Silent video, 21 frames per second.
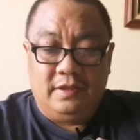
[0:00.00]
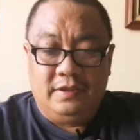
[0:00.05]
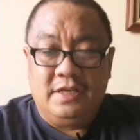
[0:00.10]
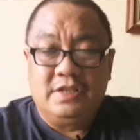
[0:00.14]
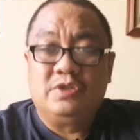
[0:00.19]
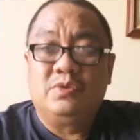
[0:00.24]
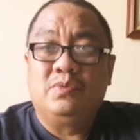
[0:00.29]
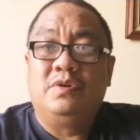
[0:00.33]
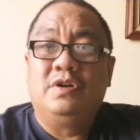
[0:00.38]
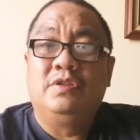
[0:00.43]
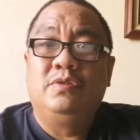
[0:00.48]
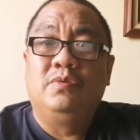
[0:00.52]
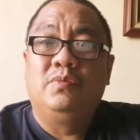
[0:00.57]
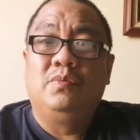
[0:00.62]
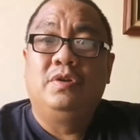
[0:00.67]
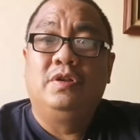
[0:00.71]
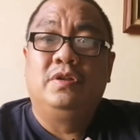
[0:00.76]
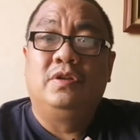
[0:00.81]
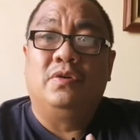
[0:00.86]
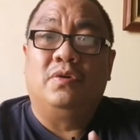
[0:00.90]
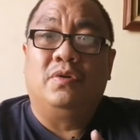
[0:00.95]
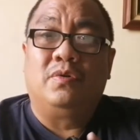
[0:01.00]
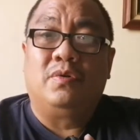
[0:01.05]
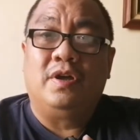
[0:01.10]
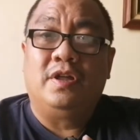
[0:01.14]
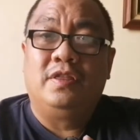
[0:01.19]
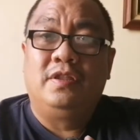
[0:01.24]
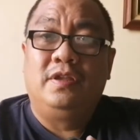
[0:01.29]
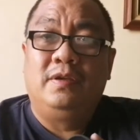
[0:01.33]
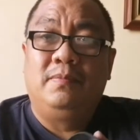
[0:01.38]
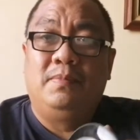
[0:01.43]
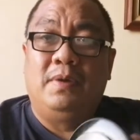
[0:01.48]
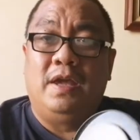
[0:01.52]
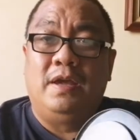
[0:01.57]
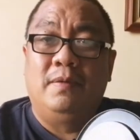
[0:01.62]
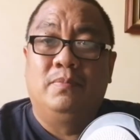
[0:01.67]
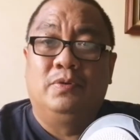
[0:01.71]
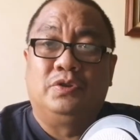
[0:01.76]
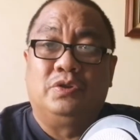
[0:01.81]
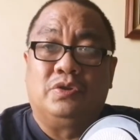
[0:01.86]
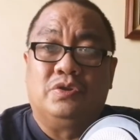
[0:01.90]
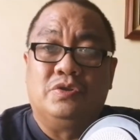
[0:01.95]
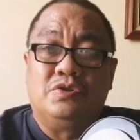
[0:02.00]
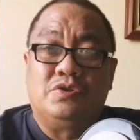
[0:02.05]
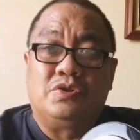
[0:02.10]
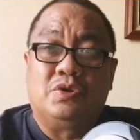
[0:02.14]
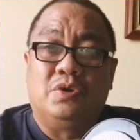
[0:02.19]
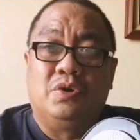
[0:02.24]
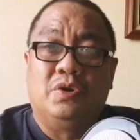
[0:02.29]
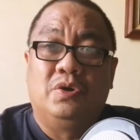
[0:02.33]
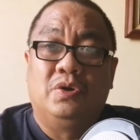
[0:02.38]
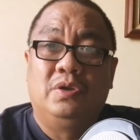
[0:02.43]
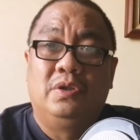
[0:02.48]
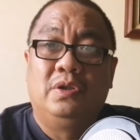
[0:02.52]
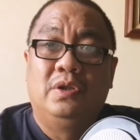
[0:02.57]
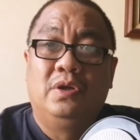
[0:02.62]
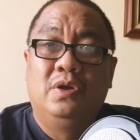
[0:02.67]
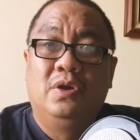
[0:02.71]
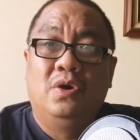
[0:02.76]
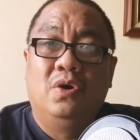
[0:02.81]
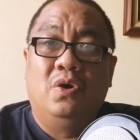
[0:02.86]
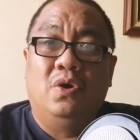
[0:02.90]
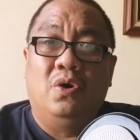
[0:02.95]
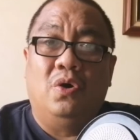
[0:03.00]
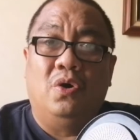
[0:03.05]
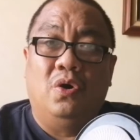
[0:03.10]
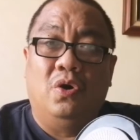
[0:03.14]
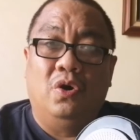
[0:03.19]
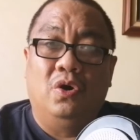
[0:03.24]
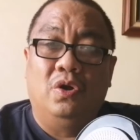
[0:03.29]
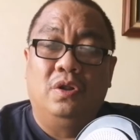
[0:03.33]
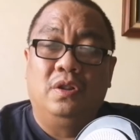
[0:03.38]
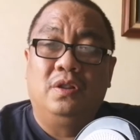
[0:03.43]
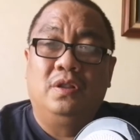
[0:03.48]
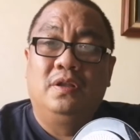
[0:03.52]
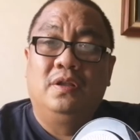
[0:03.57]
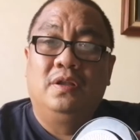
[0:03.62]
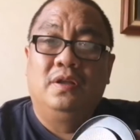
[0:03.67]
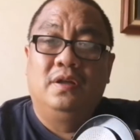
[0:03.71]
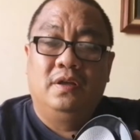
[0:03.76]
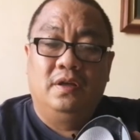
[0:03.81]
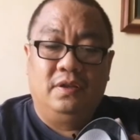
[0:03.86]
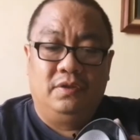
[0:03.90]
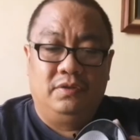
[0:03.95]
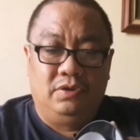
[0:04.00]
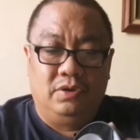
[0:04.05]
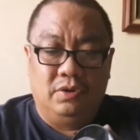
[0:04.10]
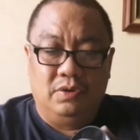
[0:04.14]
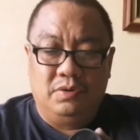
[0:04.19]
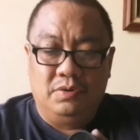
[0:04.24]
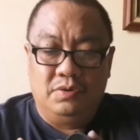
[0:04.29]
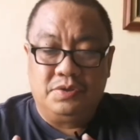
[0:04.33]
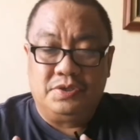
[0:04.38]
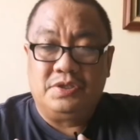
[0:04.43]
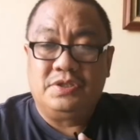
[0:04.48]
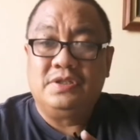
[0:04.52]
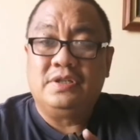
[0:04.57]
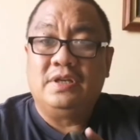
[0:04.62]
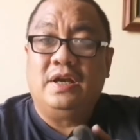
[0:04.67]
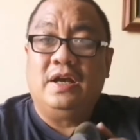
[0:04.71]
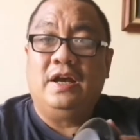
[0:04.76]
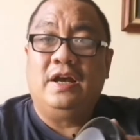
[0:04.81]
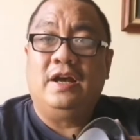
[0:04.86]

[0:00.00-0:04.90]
This one will already be able to control all those